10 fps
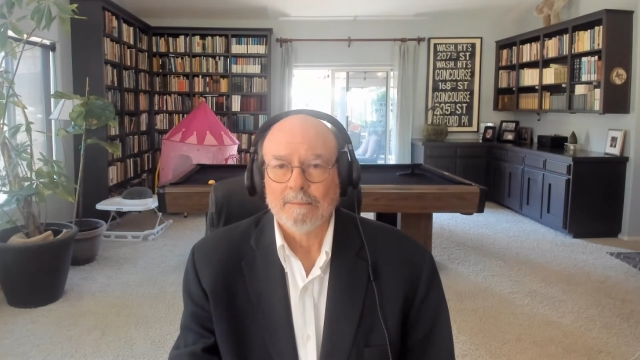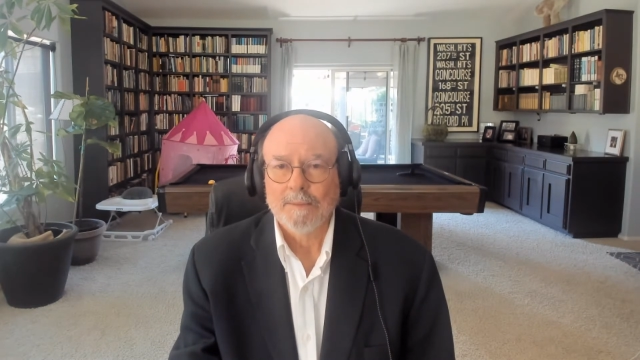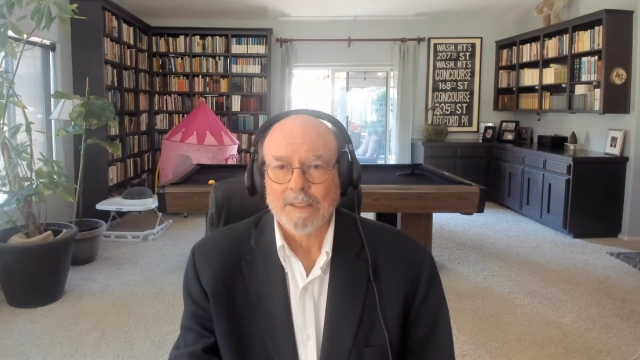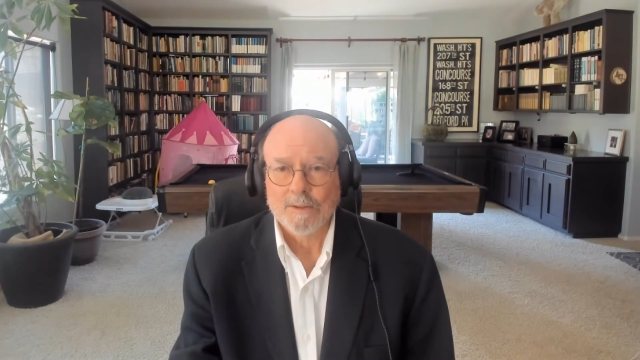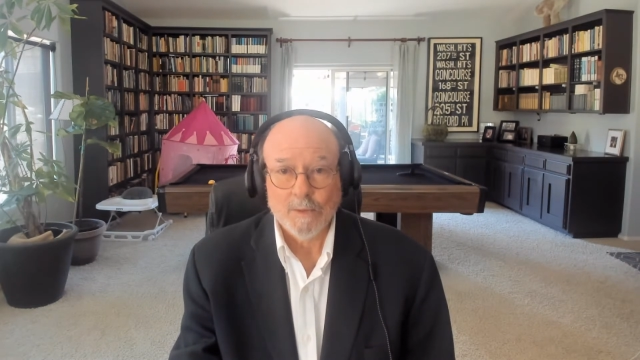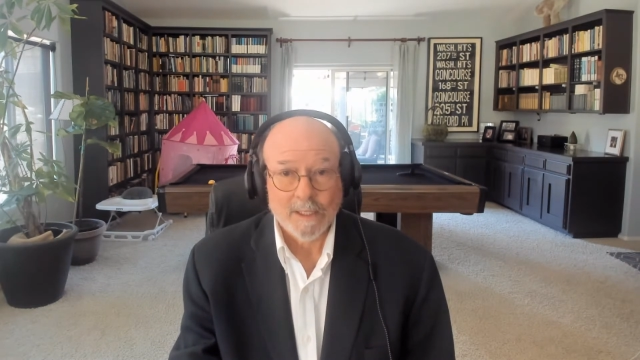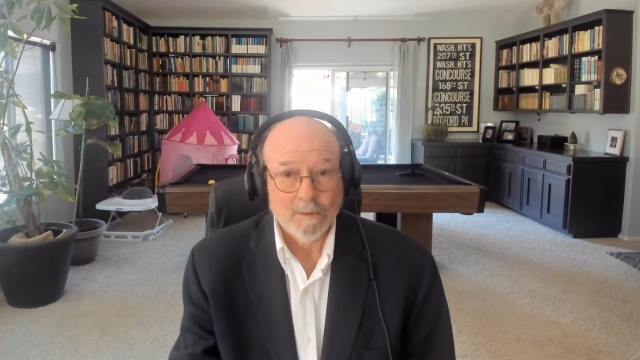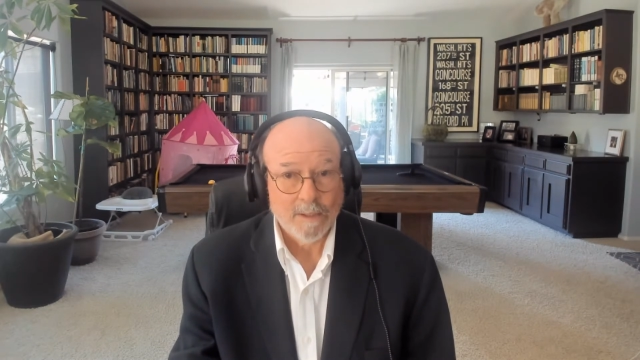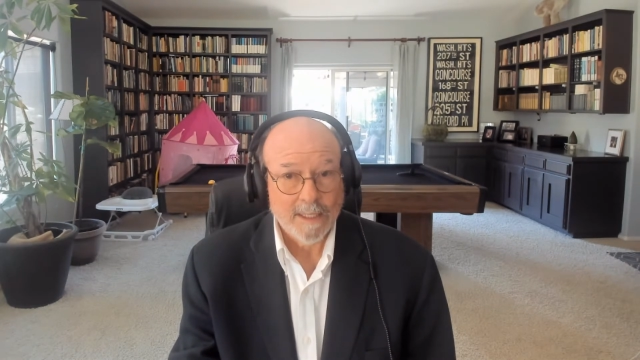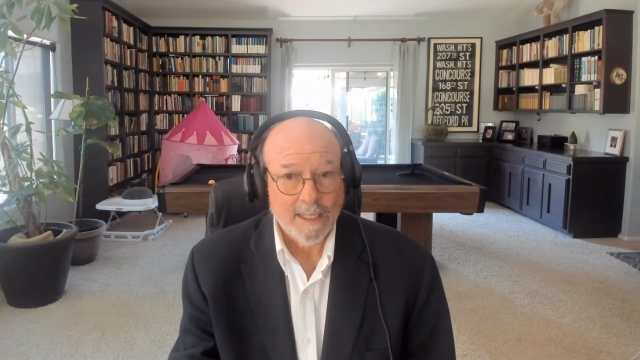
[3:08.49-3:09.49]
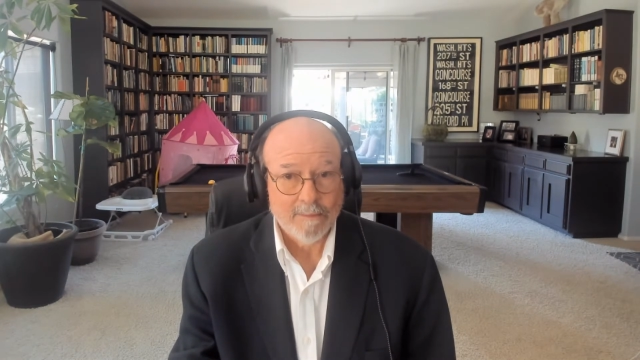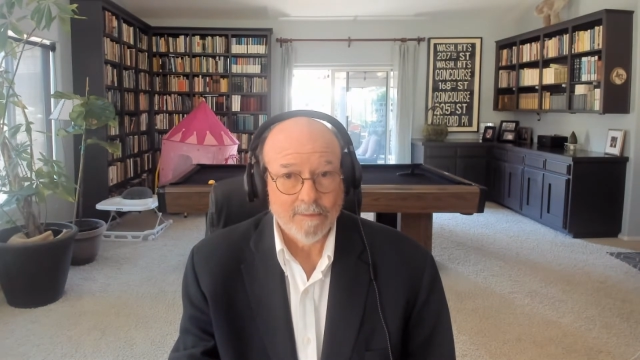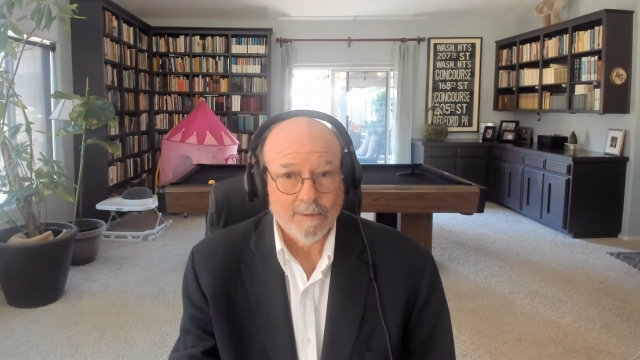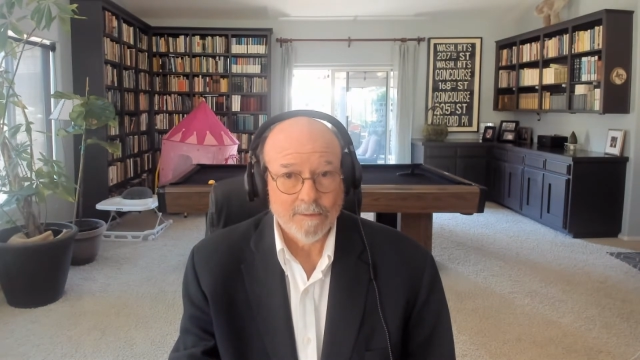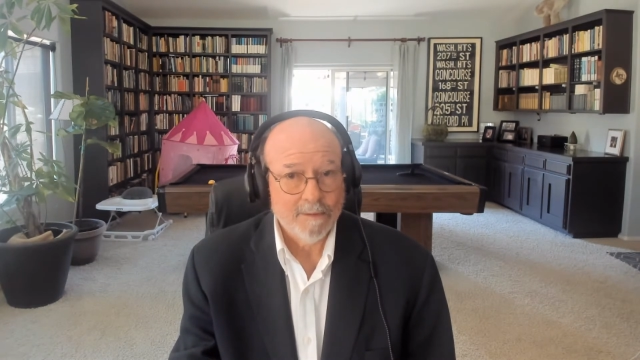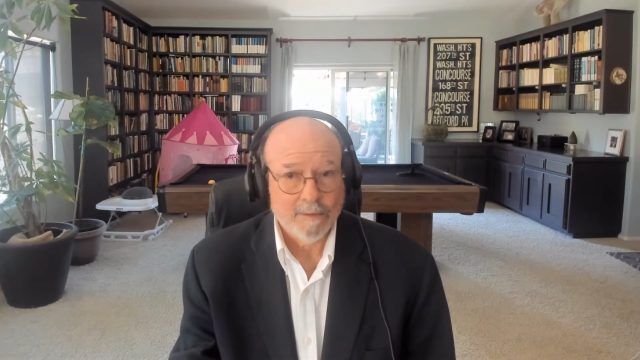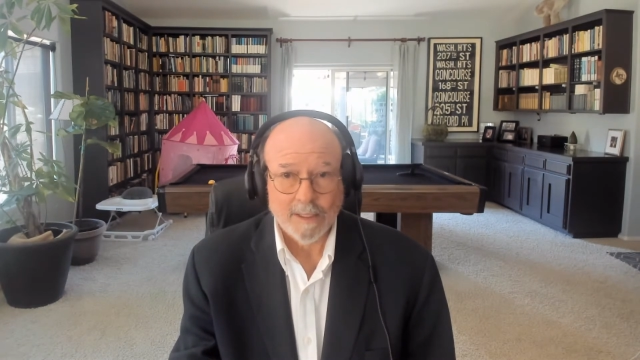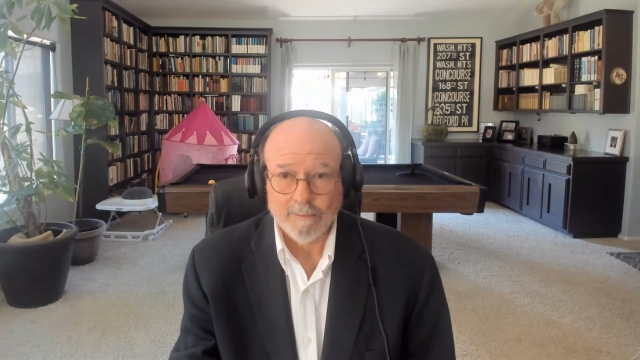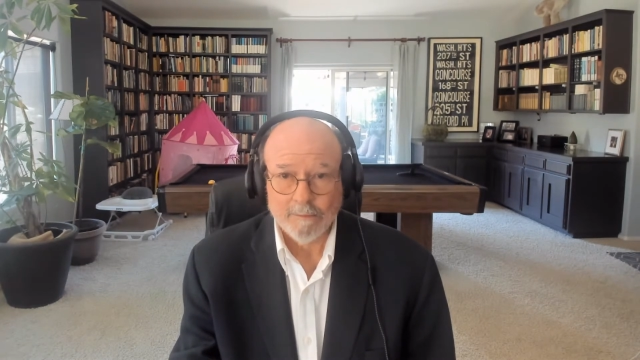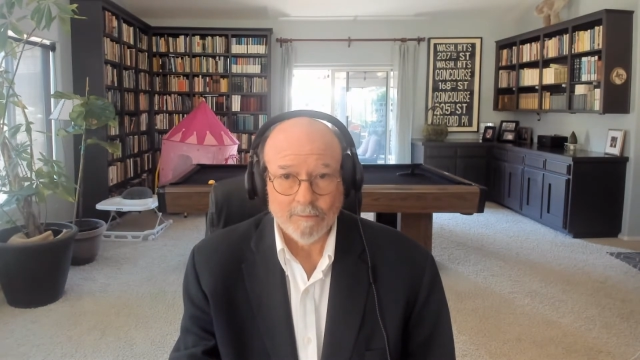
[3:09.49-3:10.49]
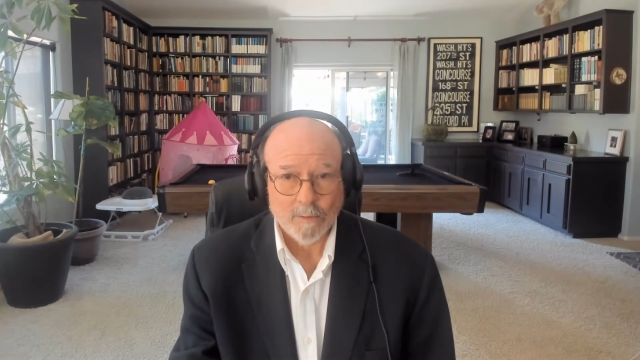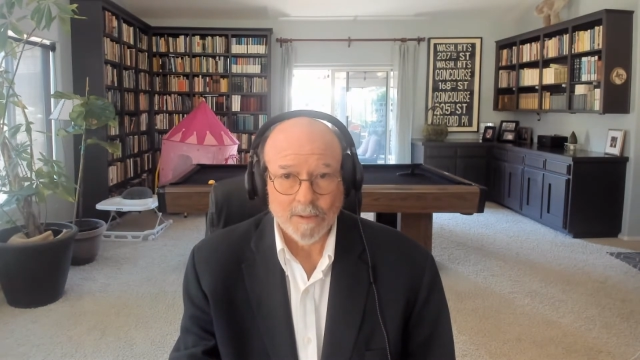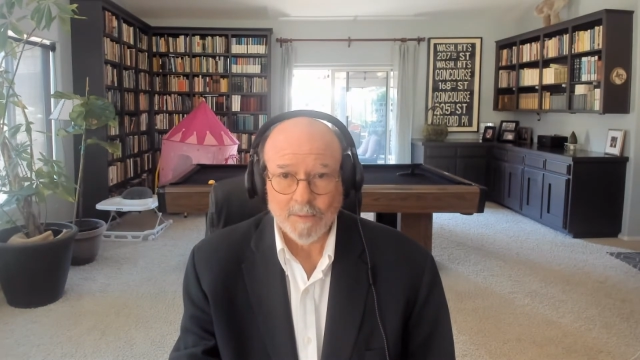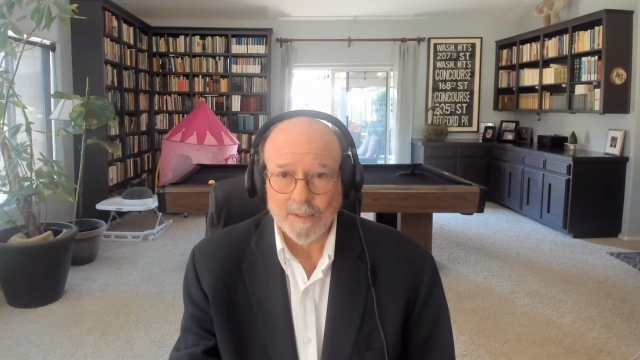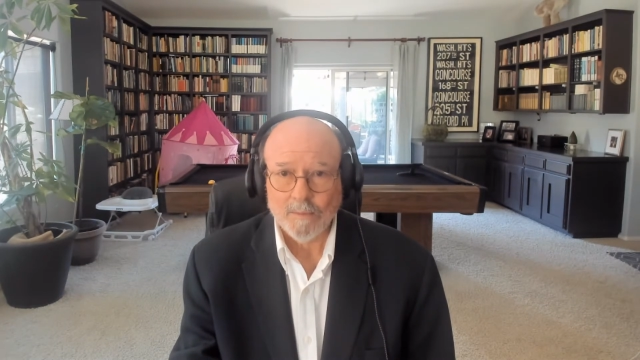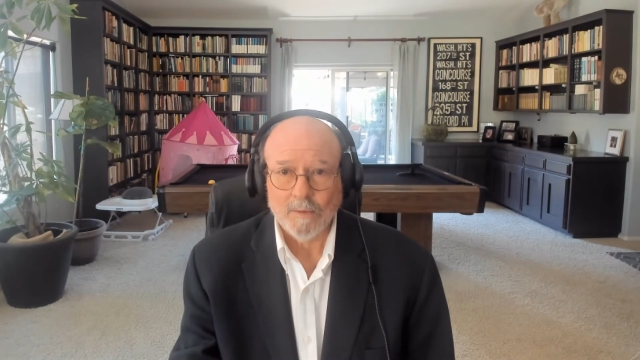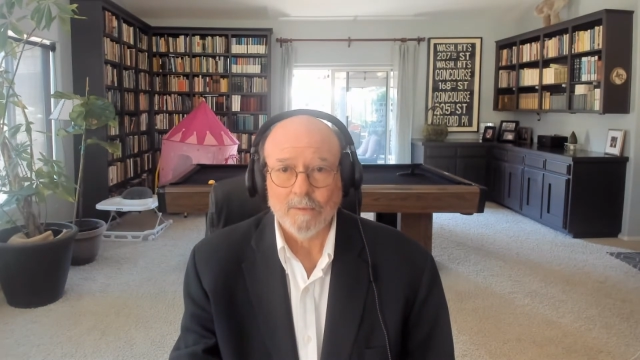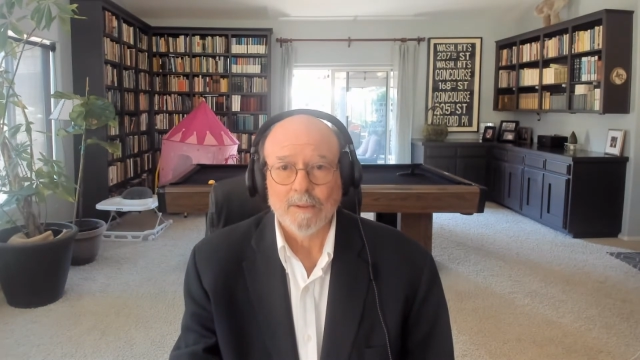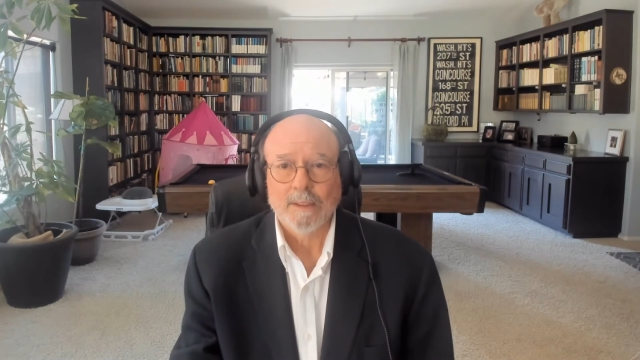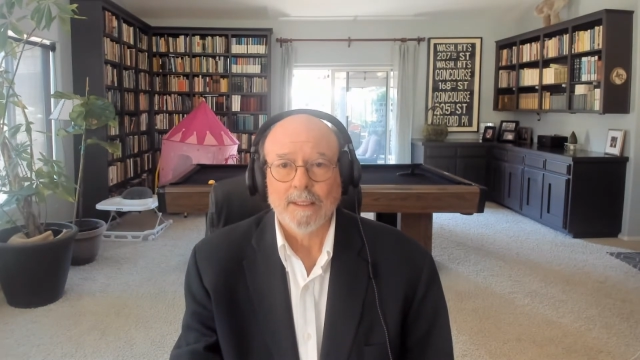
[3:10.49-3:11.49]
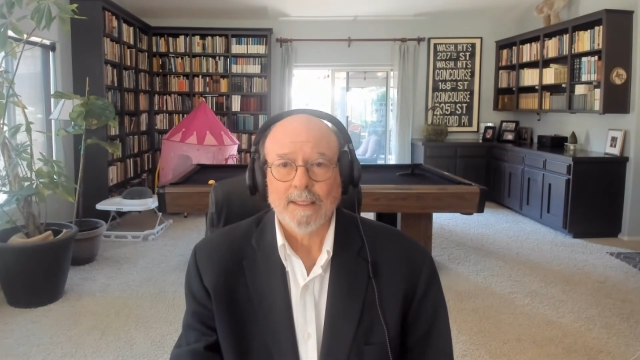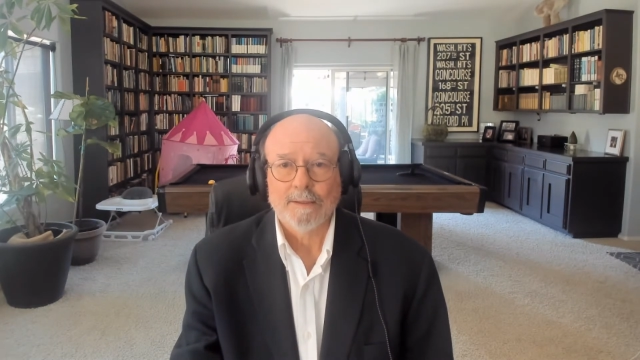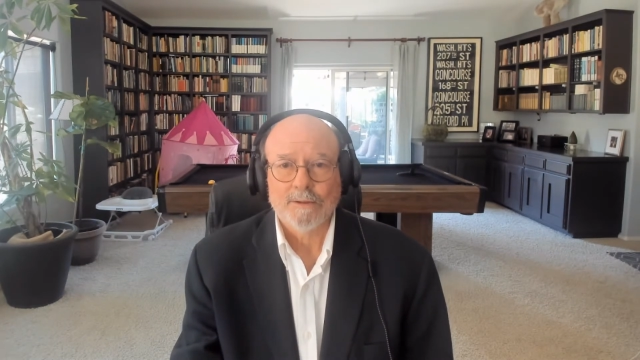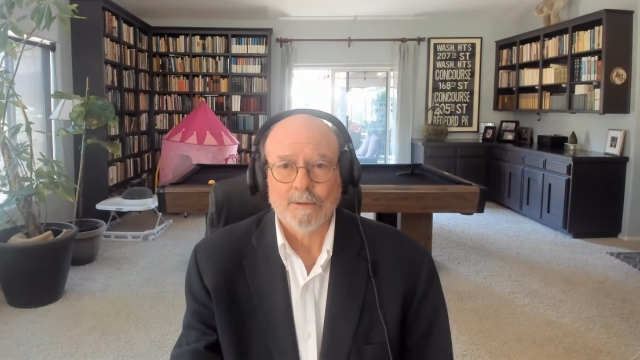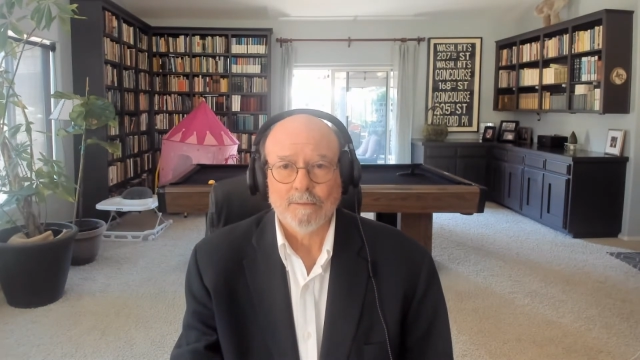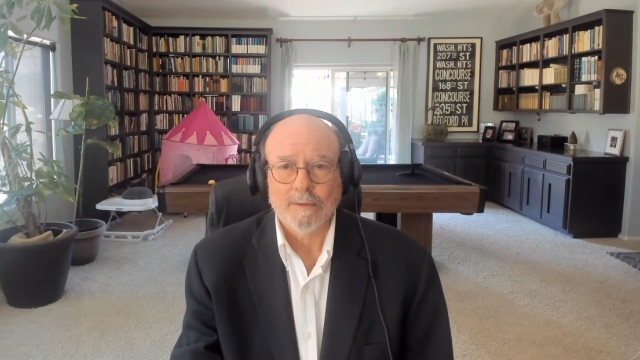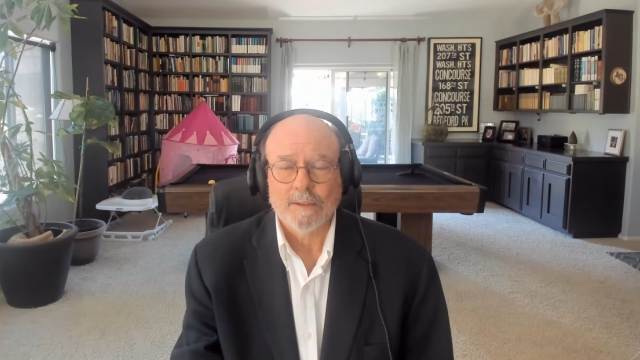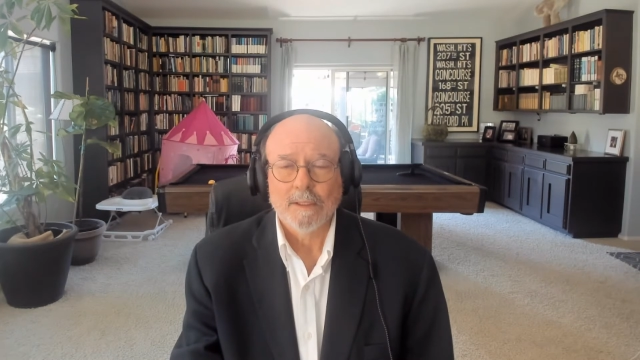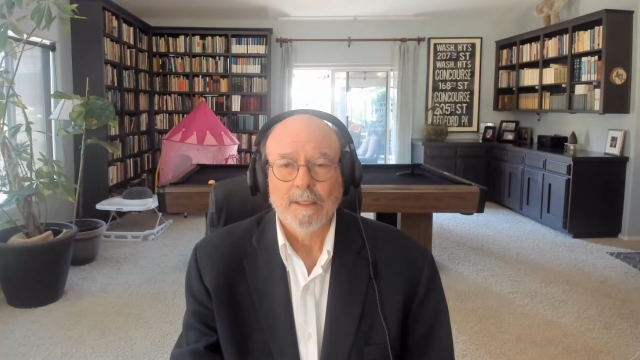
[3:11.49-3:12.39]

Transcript: because we can only have 35 or 40 people at a service.